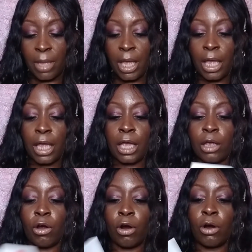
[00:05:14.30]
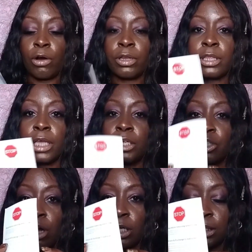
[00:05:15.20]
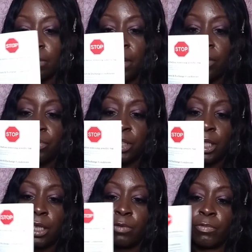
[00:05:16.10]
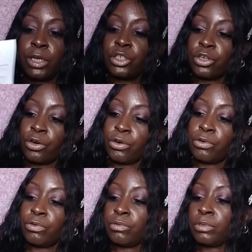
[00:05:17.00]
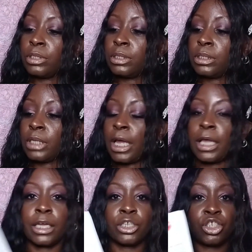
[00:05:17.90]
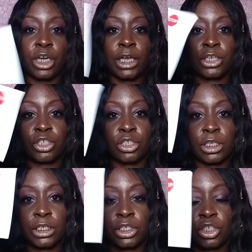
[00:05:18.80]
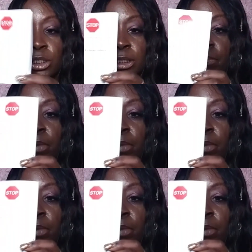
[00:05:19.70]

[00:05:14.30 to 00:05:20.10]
a card that talks about the returns and exchange conditions and